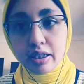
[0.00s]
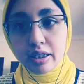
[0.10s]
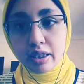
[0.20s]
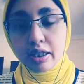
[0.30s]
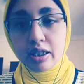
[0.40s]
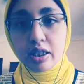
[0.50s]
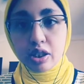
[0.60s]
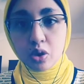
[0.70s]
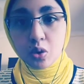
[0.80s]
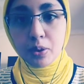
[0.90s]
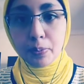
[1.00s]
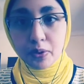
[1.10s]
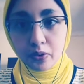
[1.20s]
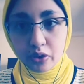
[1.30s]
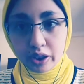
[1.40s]
and the
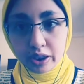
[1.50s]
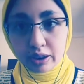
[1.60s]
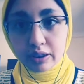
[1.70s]
norepinephrine.